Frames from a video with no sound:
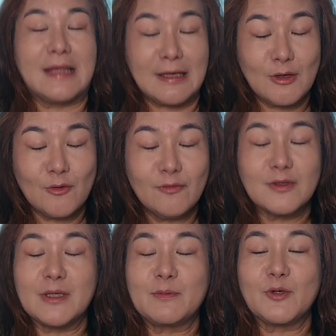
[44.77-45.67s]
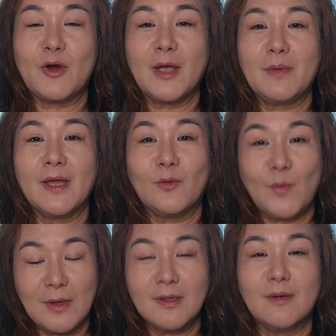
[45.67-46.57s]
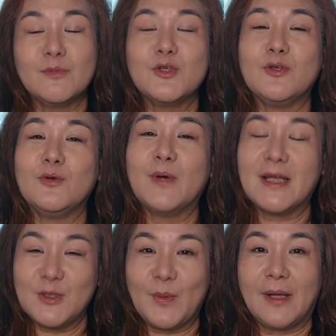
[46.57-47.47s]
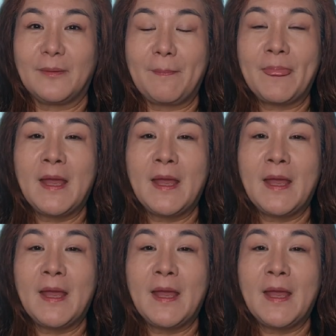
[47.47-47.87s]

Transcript: thank you for subscribing and welcome to you as well.